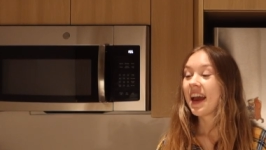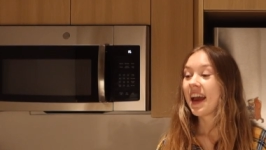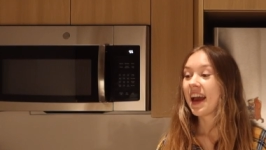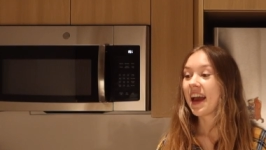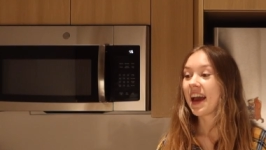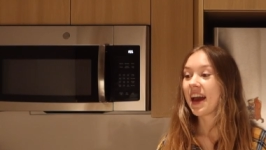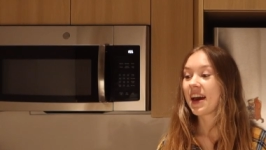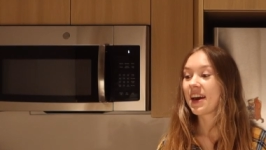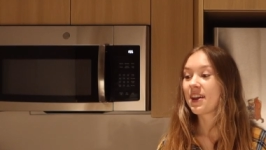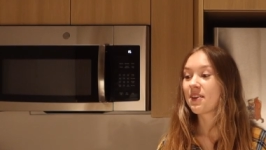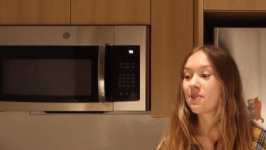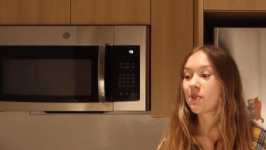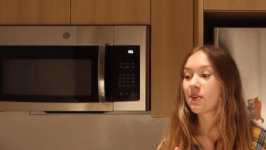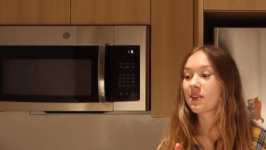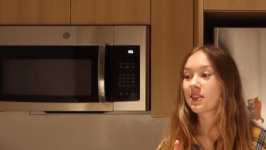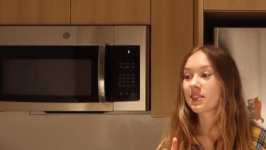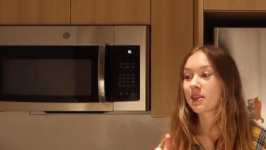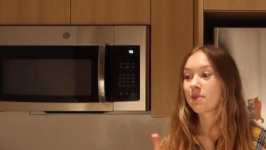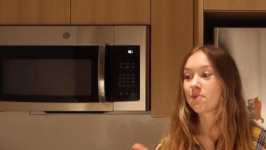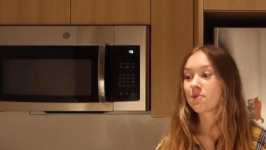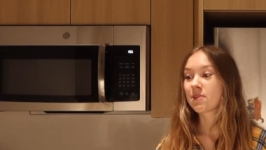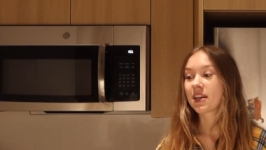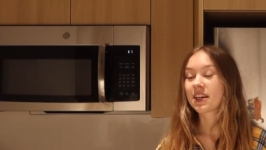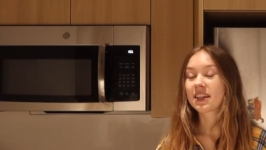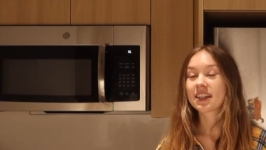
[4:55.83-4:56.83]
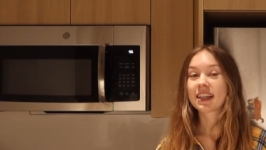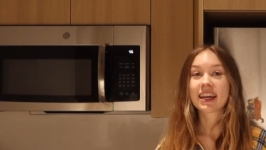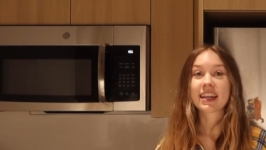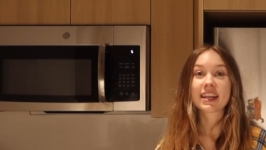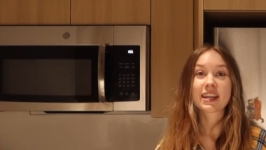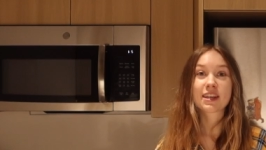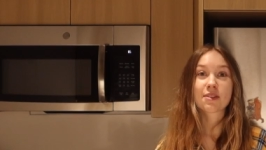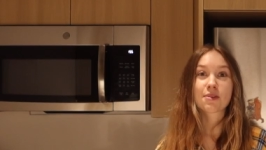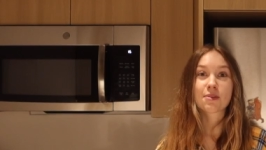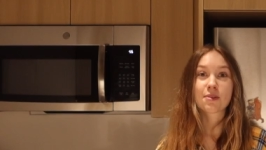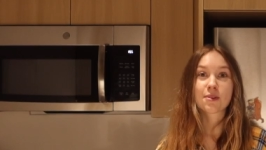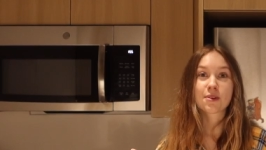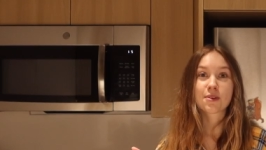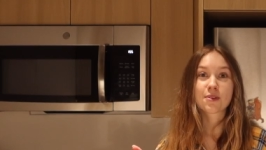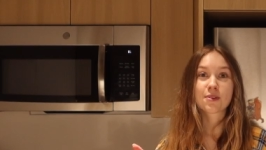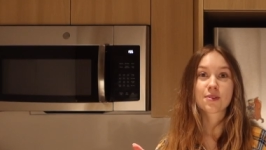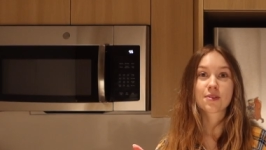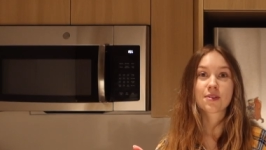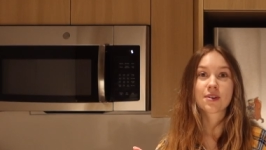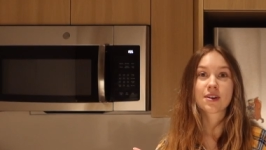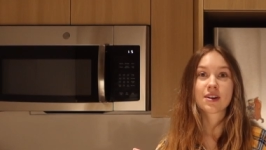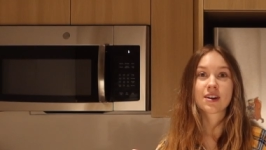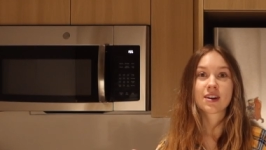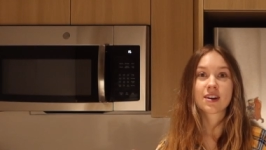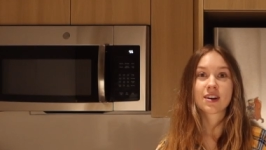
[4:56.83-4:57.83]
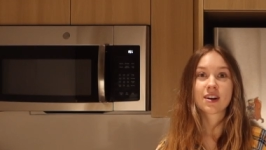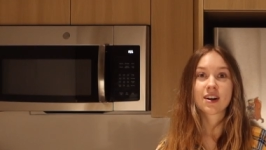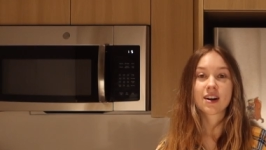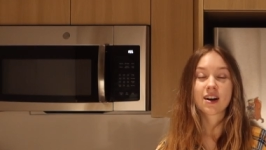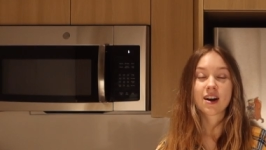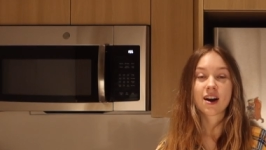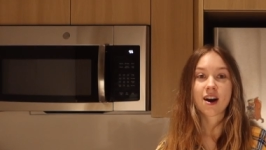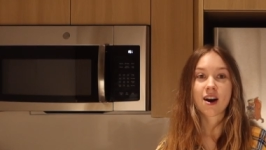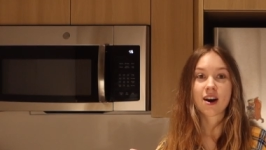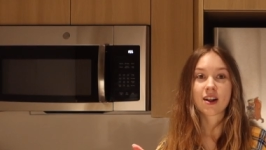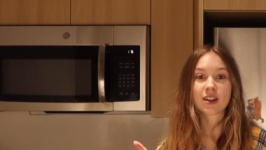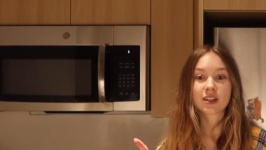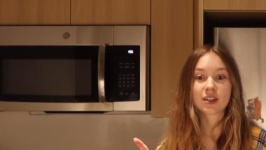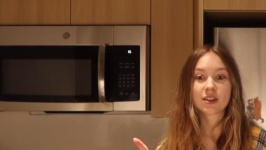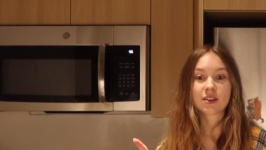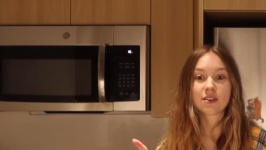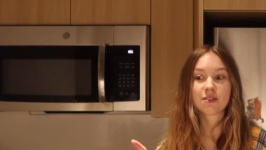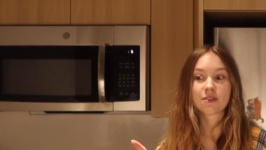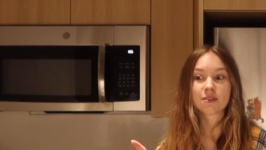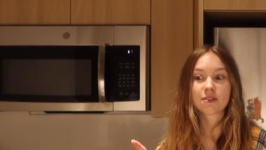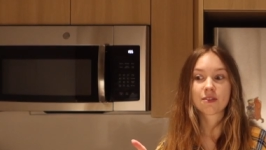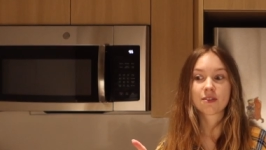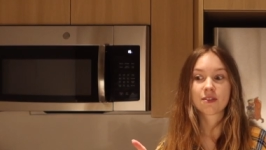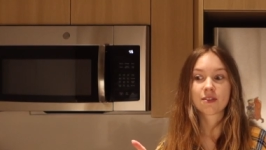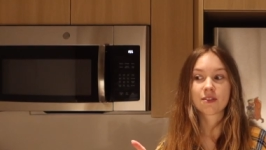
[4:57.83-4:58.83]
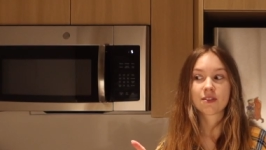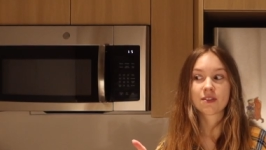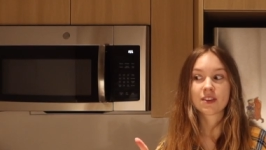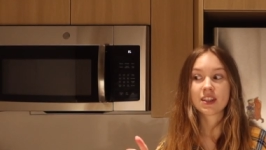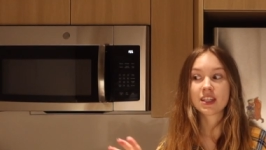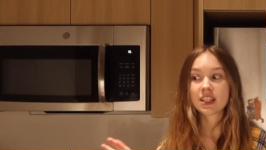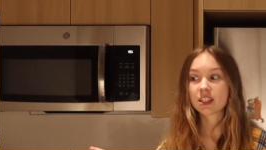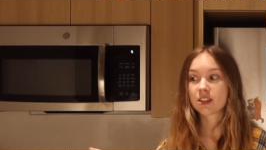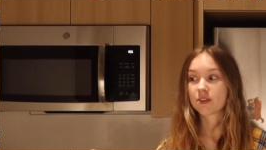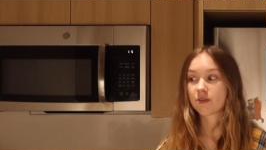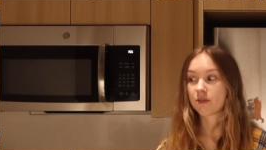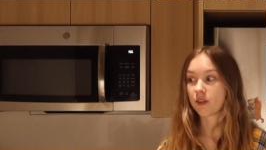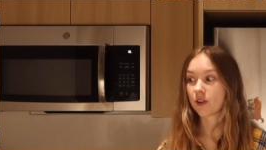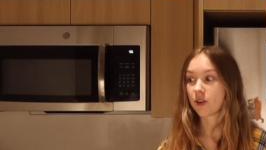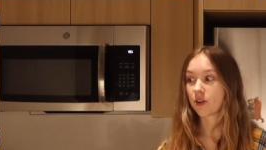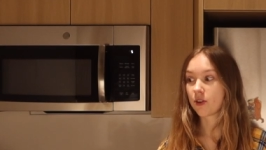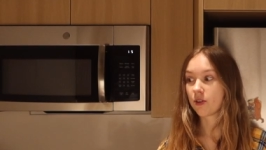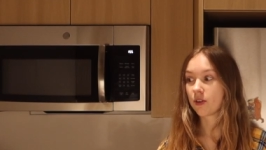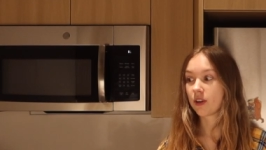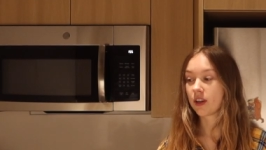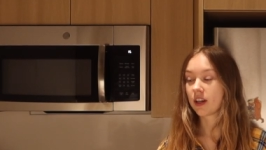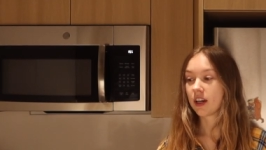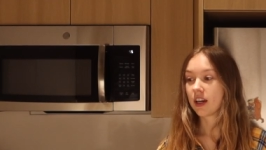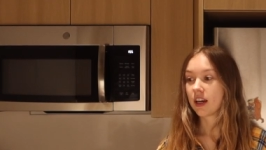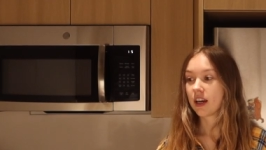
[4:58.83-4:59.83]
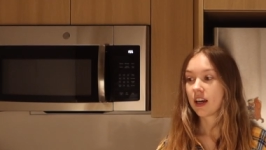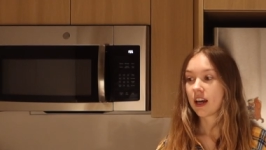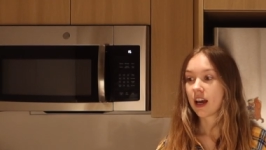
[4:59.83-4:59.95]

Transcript: And once I'm done getting through all of this food,